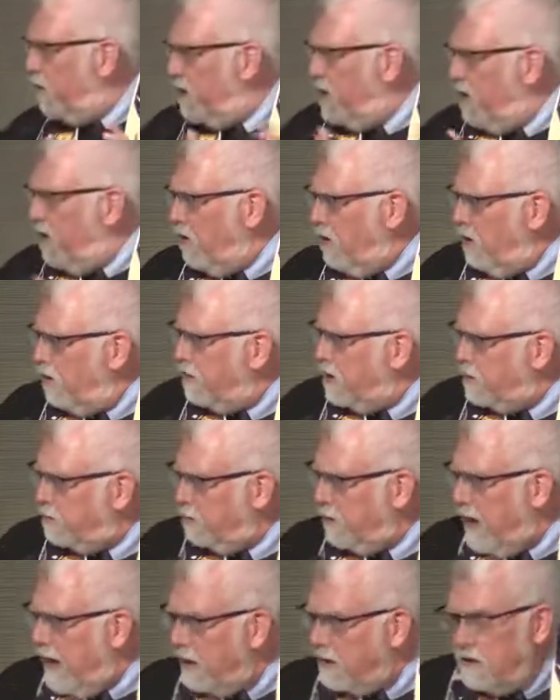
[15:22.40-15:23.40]
we don't always
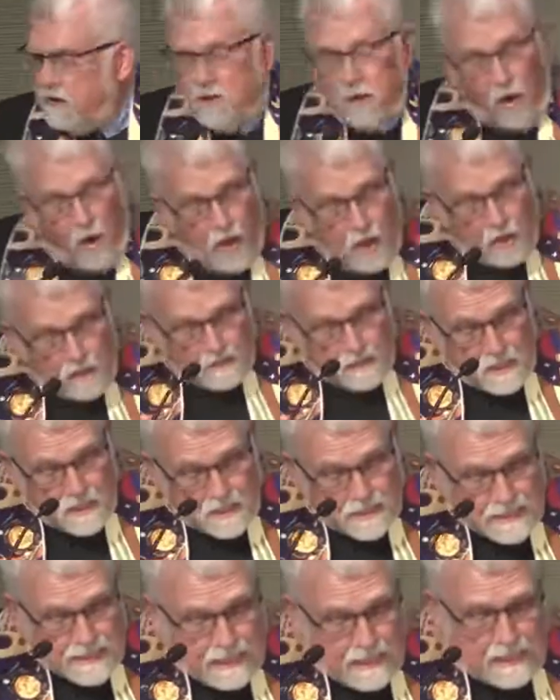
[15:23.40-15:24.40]
practice. All of these
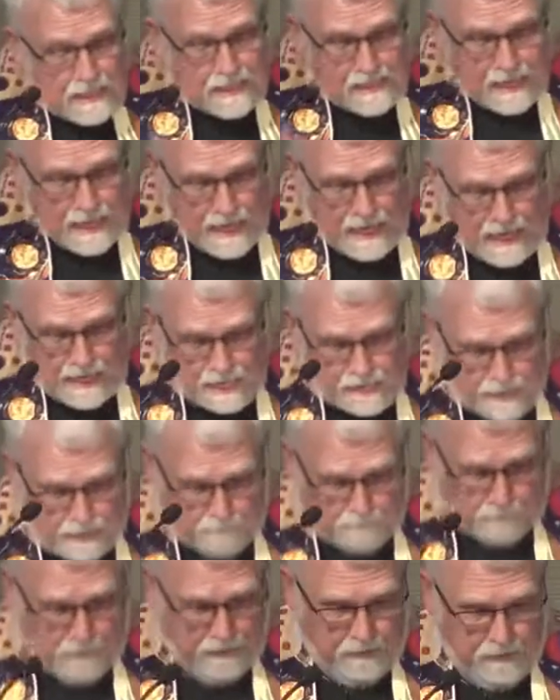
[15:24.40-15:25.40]
things add
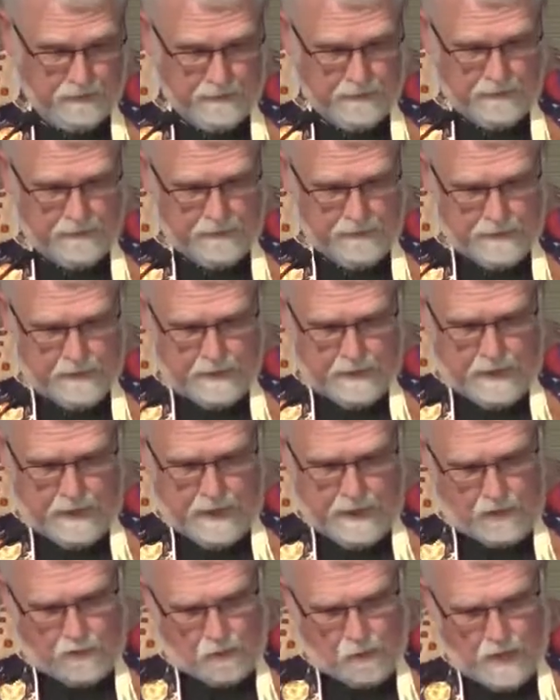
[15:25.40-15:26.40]
up.
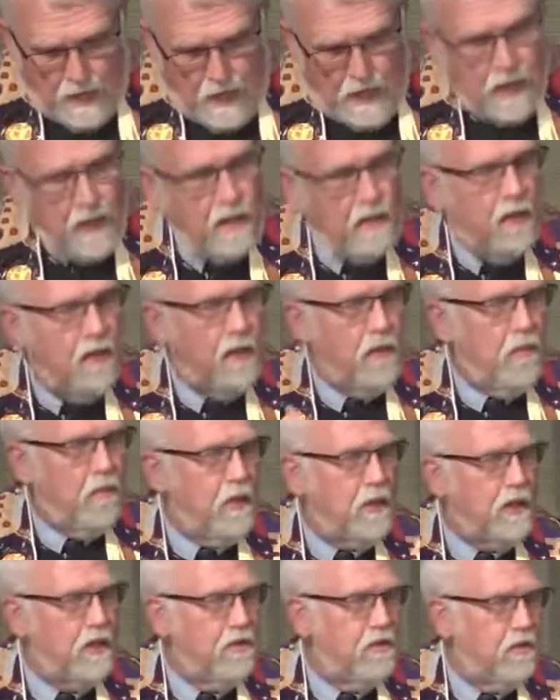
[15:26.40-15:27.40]
And while we
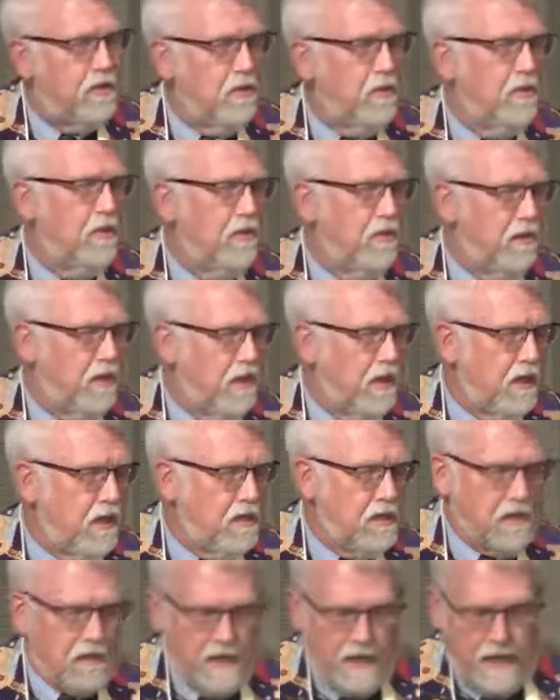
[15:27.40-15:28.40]
can do
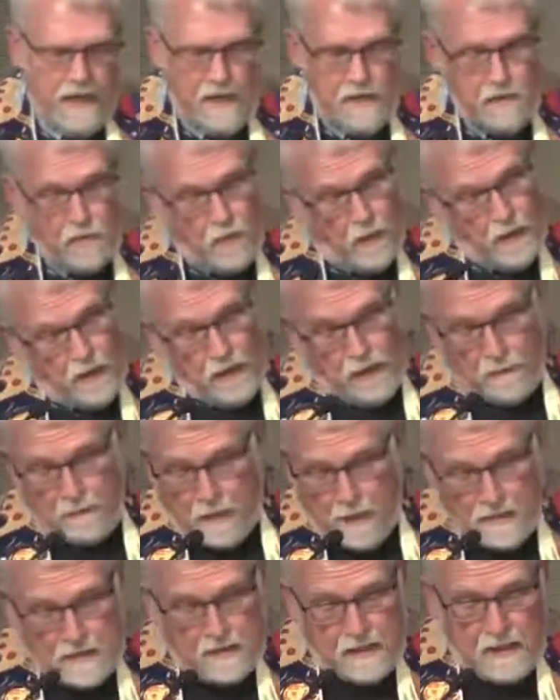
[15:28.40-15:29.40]
these things, one of the
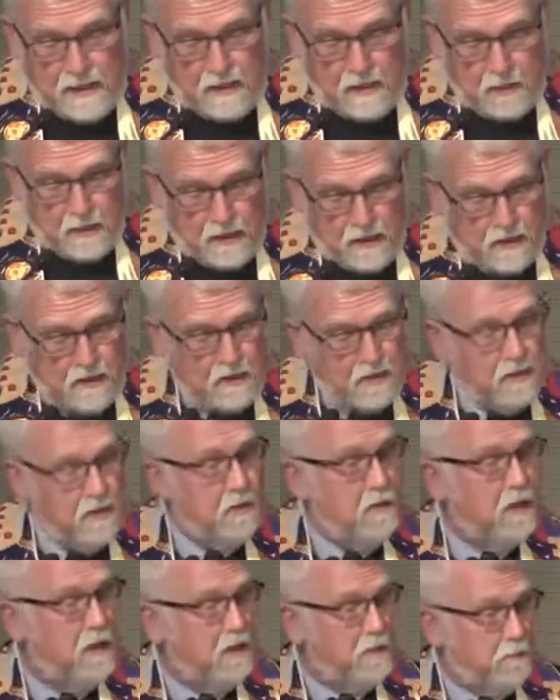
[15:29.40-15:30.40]
best things we could
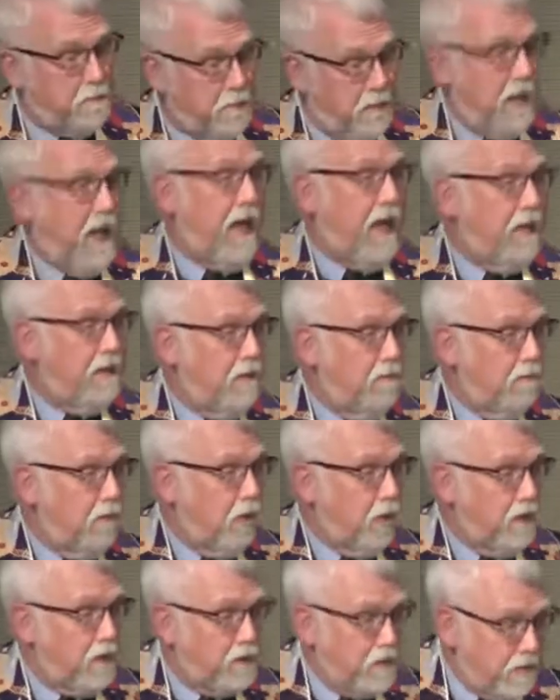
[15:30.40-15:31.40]
do is plant
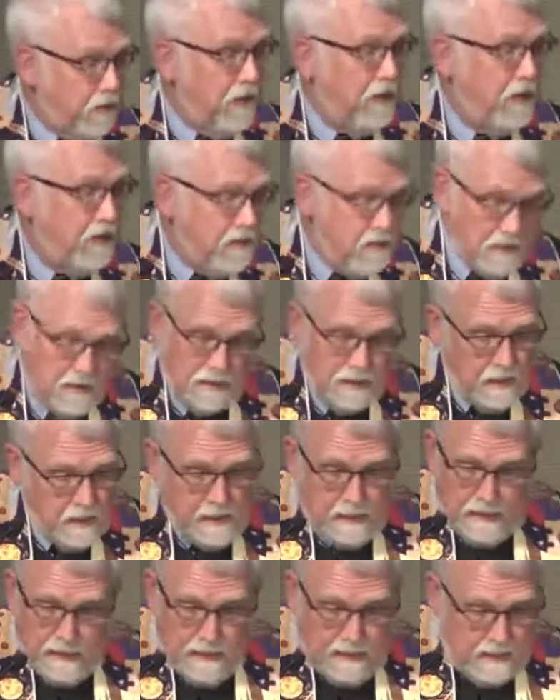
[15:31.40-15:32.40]
more trees
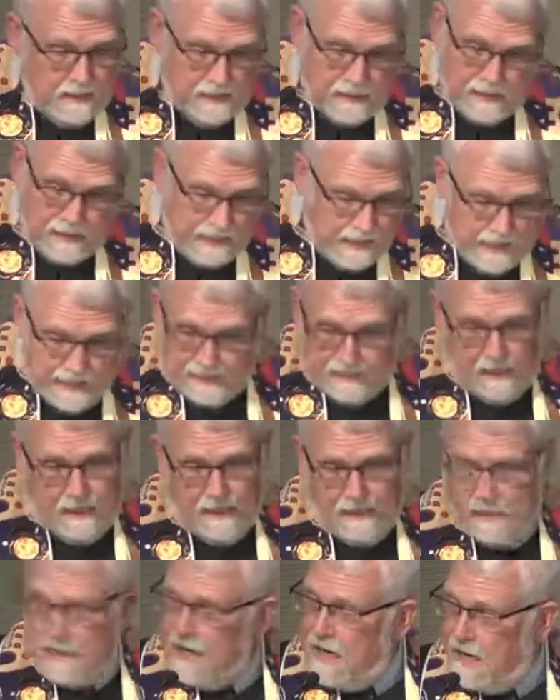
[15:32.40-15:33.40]
and not
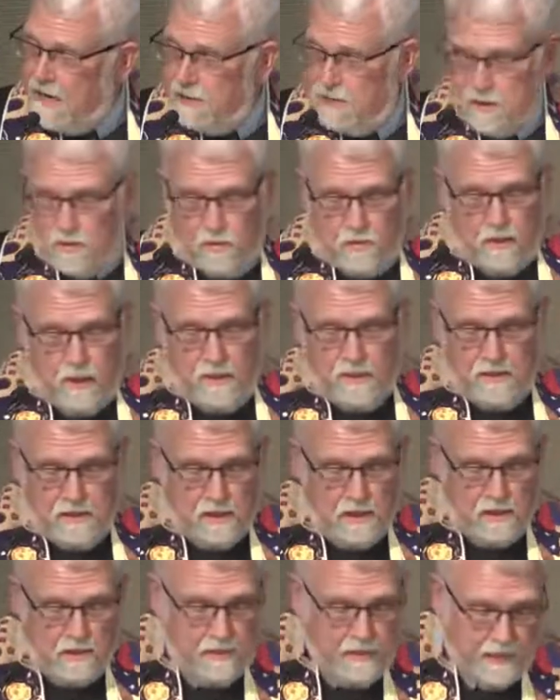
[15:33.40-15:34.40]
cut down the ones
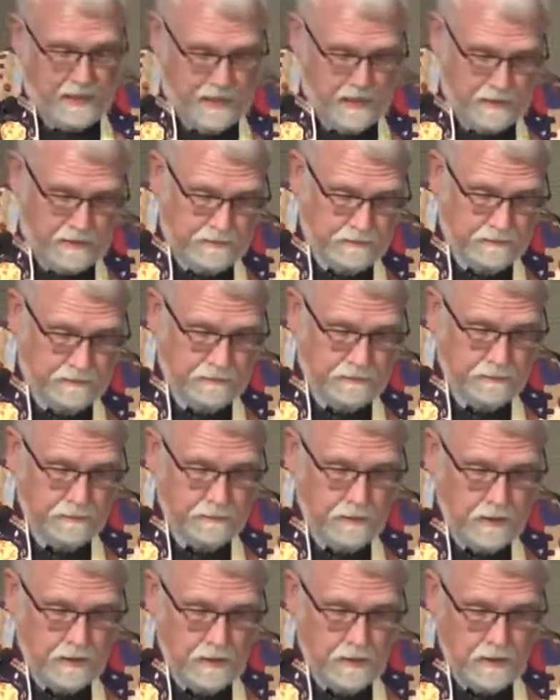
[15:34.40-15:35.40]
that are there.
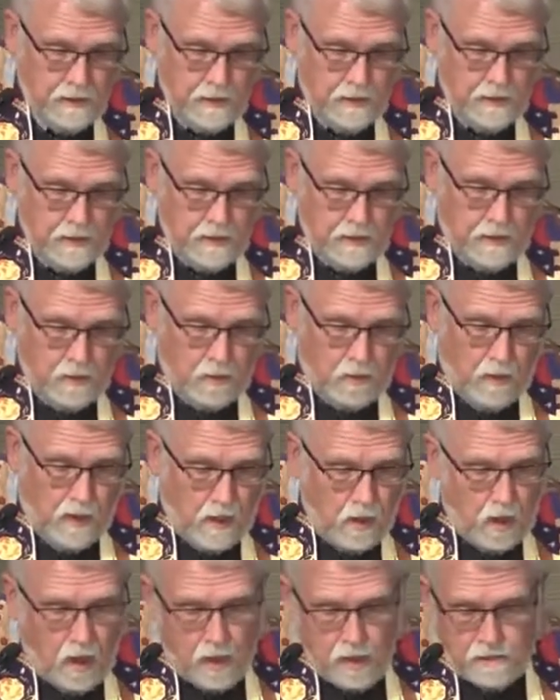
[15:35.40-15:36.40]
While
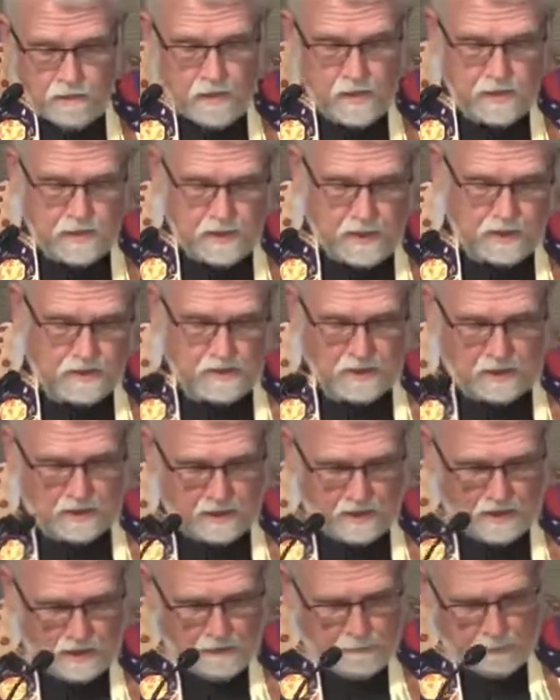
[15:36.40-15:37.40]
all of these things are
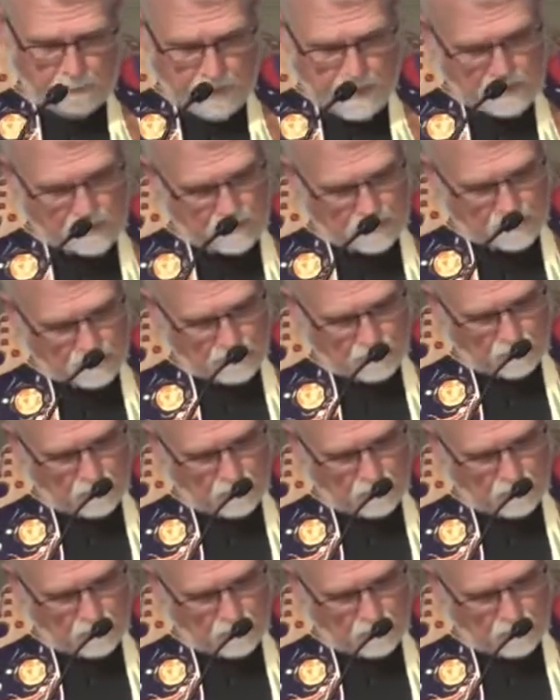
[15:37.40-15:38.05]
clear and practical,